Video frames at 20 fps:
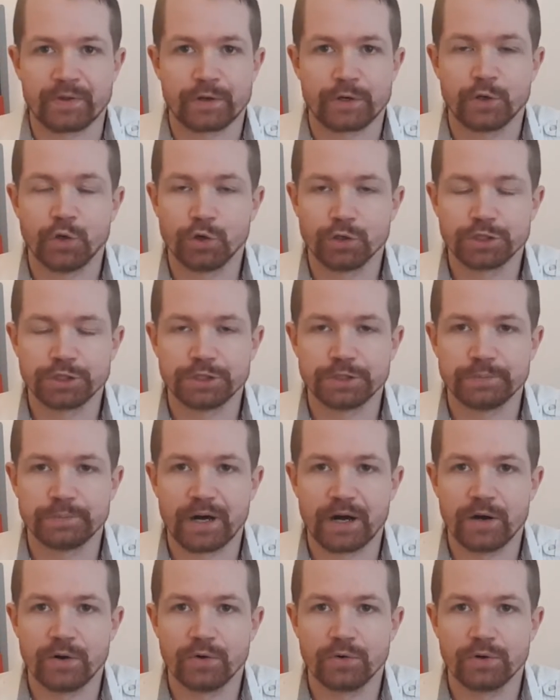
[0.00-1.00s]

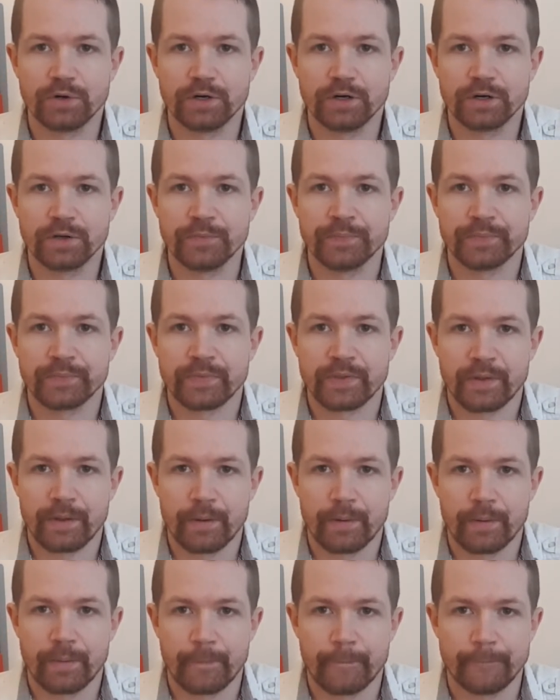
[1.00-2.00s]
Kugelbauer,
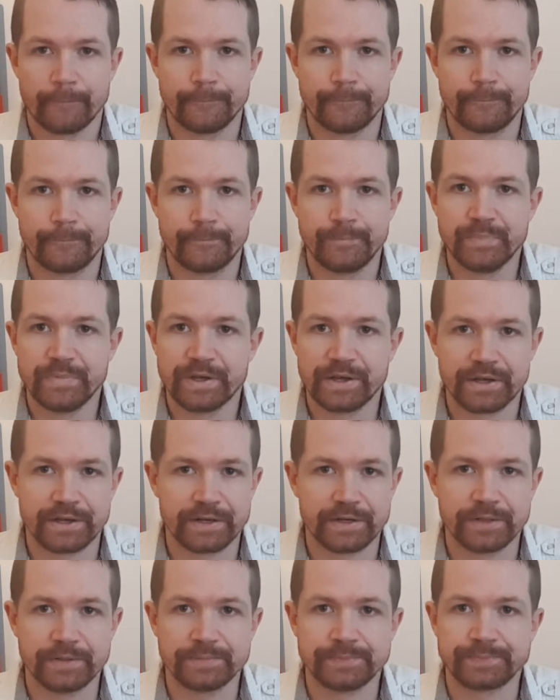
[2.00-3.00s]

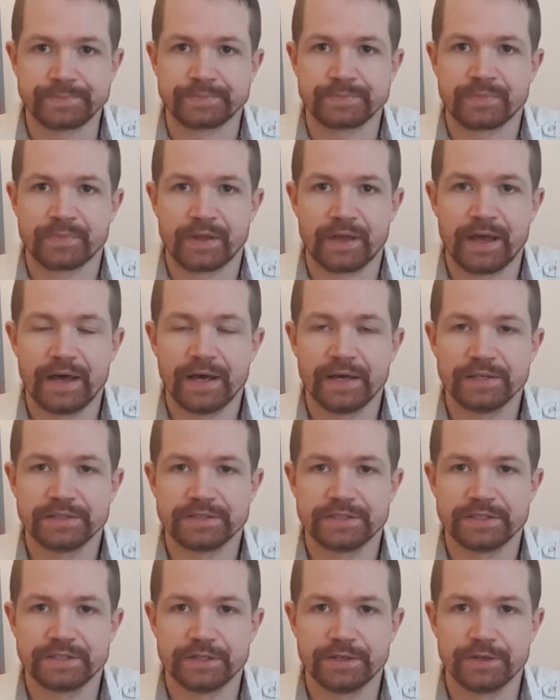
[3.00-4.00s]

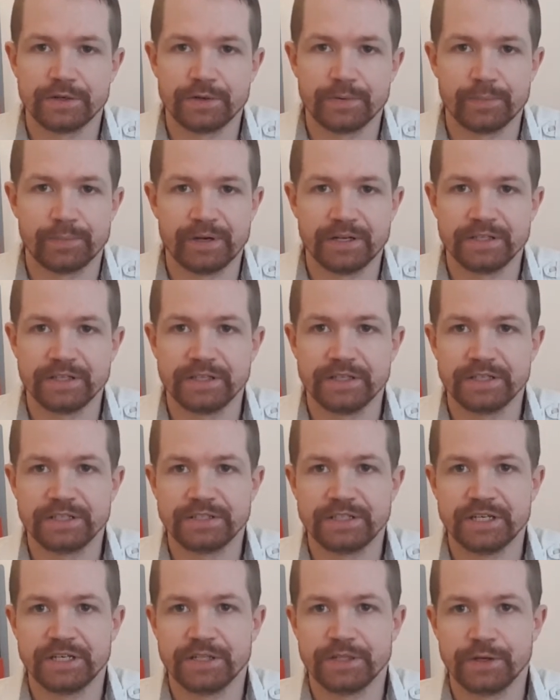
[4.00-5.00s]
Erdinger,
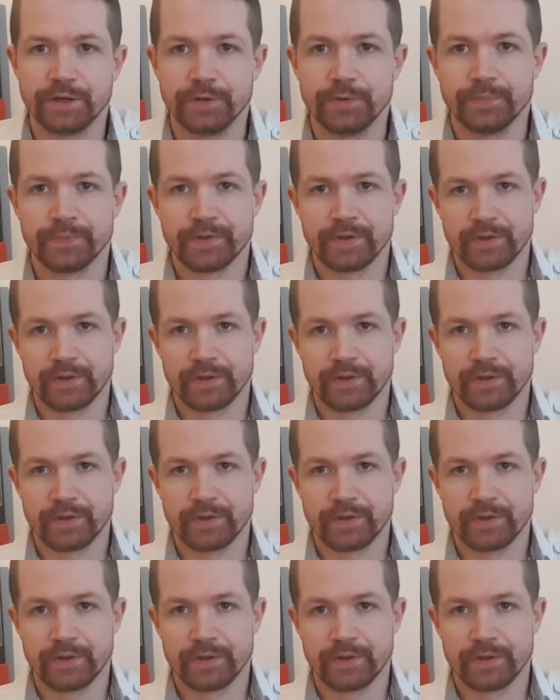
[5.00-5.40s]
Benediktiner.